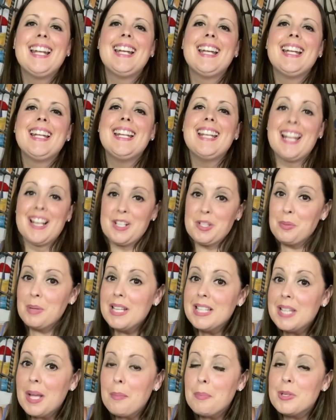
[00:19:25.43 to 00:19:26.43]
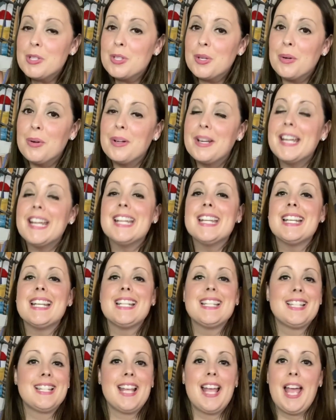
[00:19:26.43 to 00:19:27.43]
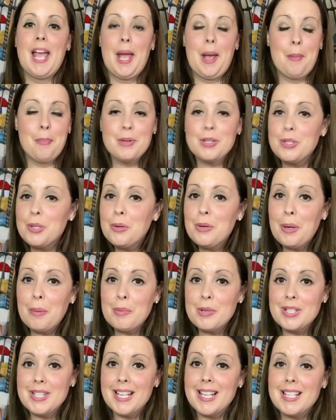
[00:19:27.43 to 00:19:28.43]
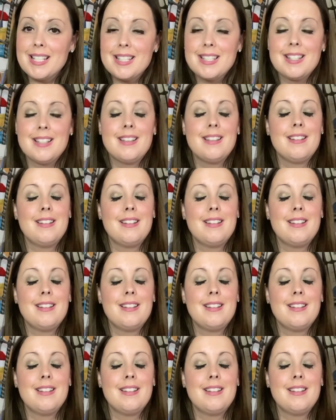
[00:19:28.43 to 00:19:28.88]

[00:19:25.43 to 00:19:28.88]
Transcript: next week's episode is episode number 6.